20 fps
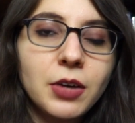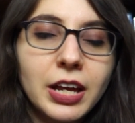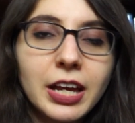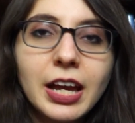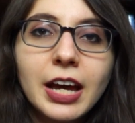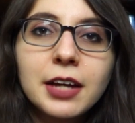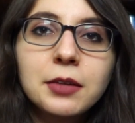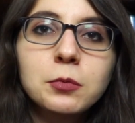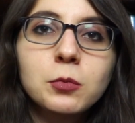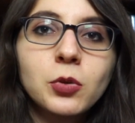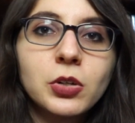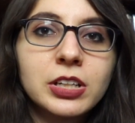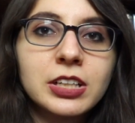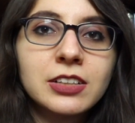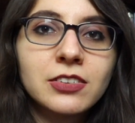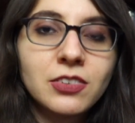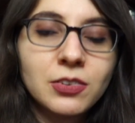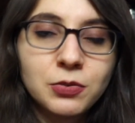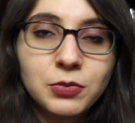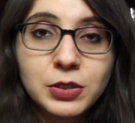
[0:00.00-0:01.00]
I had
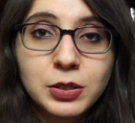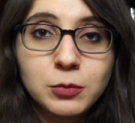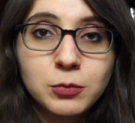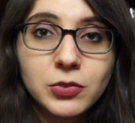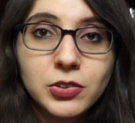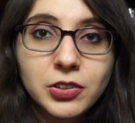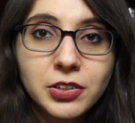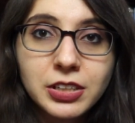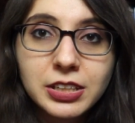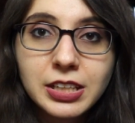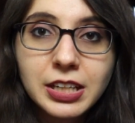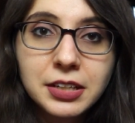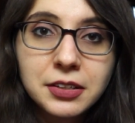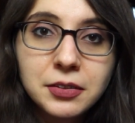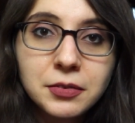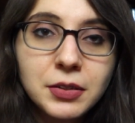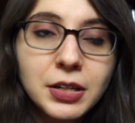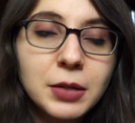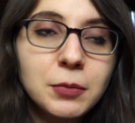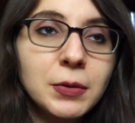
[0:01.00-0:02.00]
wanted to film during
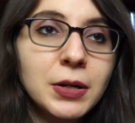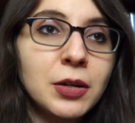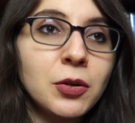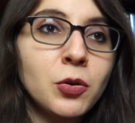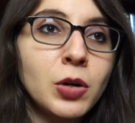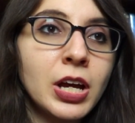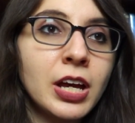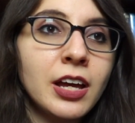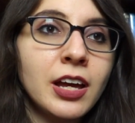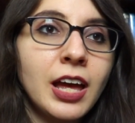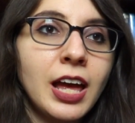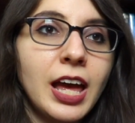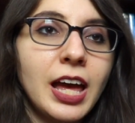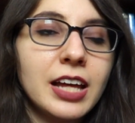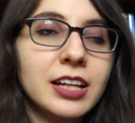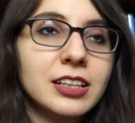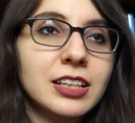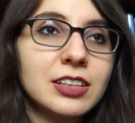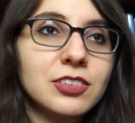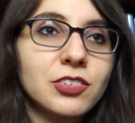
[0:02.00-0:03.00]
NaNoWriMo,
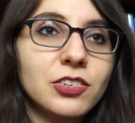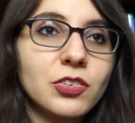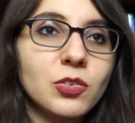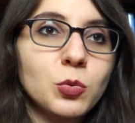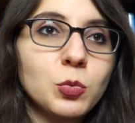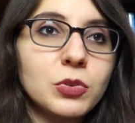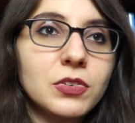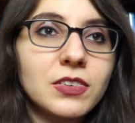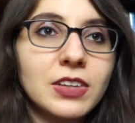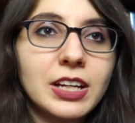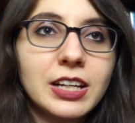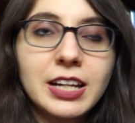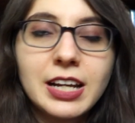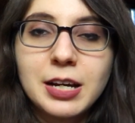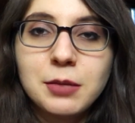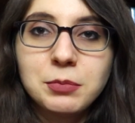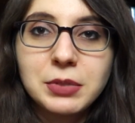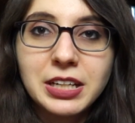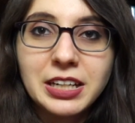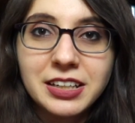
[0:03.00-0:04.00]
and that just was not
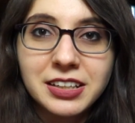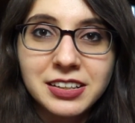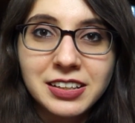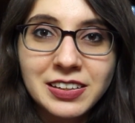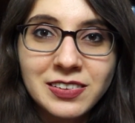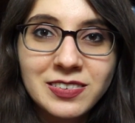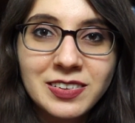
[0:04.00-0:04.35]
happening.